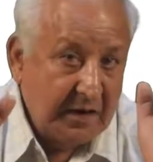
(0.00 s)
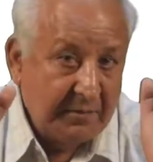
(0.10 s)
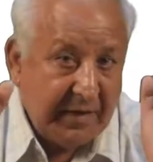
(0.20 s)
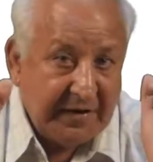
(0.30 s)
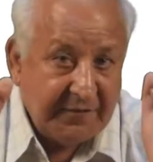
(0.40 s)

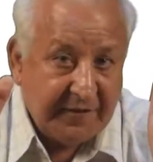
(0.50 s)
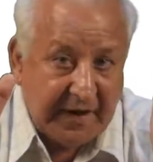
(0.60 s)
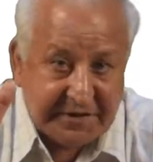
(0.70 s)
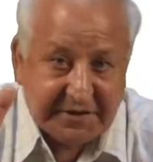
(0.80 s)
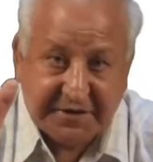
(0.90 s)

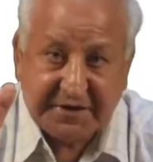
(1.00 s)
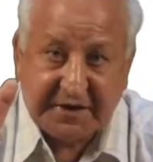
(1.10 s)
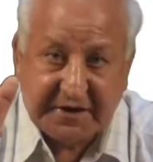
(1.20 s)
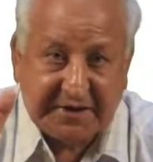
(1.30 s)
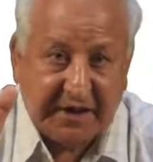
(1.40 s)
manifests
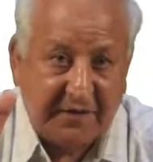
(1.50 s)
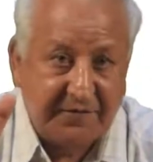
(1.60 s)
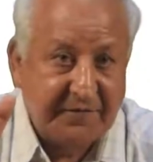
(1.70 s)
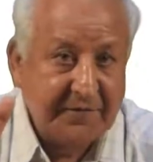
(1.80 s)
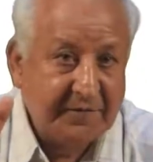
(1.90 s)

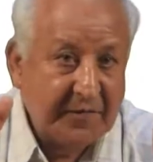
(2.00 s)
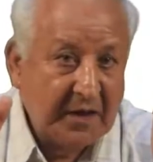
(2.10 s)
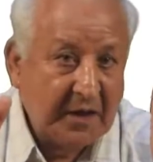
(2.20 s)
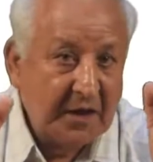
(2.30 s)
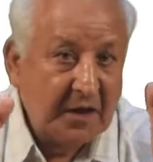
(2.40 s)
itself
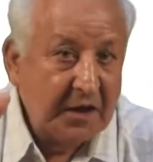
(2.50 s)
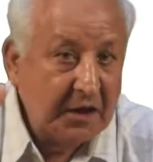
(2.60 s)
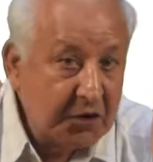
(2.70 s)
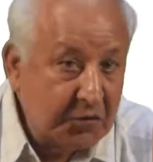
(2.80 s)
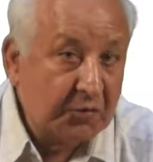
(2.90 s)

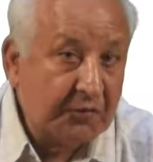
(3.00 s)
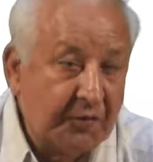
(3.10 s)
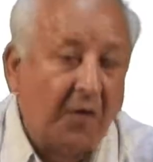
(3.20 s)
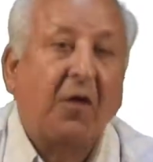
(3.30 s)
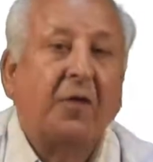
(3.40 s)
in two
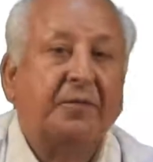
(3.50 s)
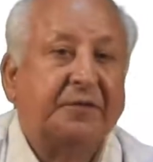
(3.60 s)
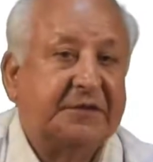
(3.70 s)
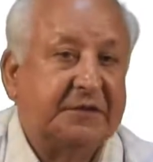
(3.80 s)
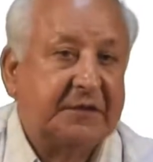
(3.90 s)

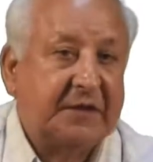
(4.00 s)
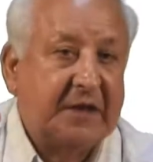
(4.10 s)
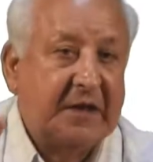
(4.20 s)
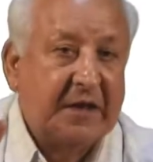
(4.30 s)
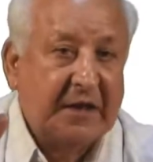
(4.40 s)
forms,
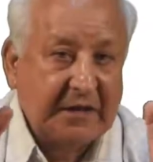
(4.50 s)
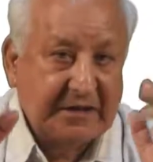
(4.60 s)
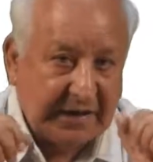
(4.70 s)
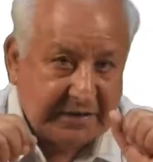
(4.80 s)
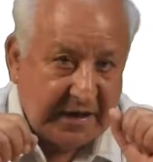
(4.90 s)

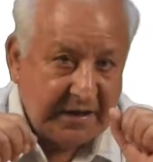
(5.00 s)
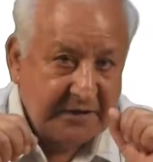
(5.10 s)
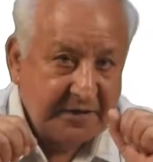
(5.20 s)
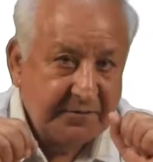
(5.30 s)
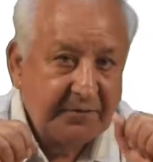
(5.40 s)
such
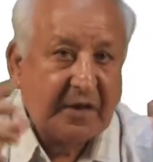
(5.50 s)
as